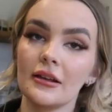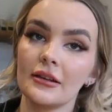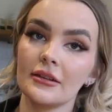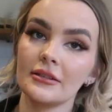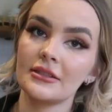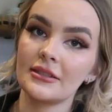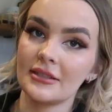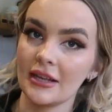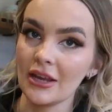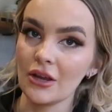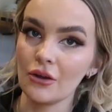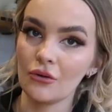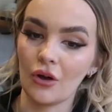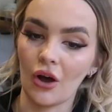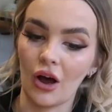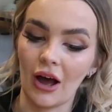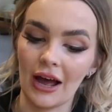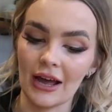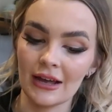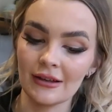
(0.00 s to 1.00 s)
see you
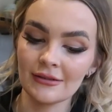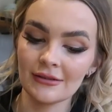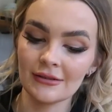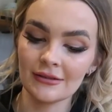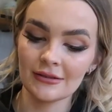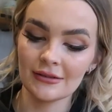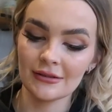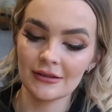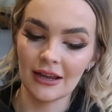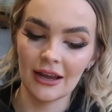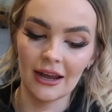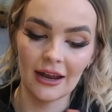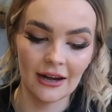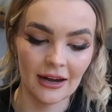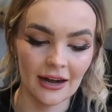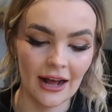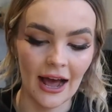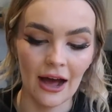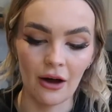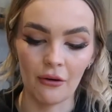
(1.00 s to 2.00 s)
guys in
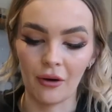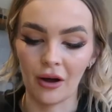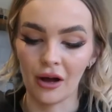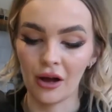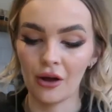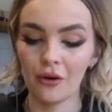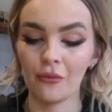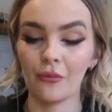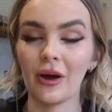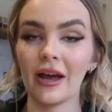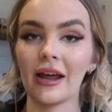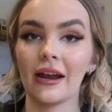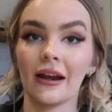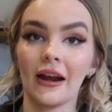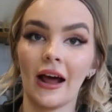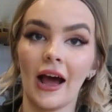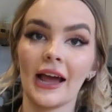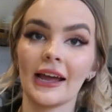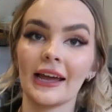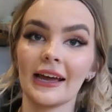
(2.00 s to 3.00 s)
an hour when
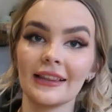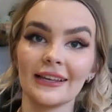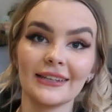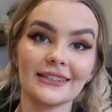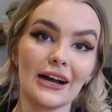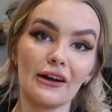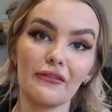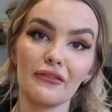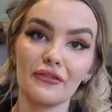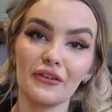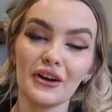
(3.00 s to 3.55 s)
I get these out of the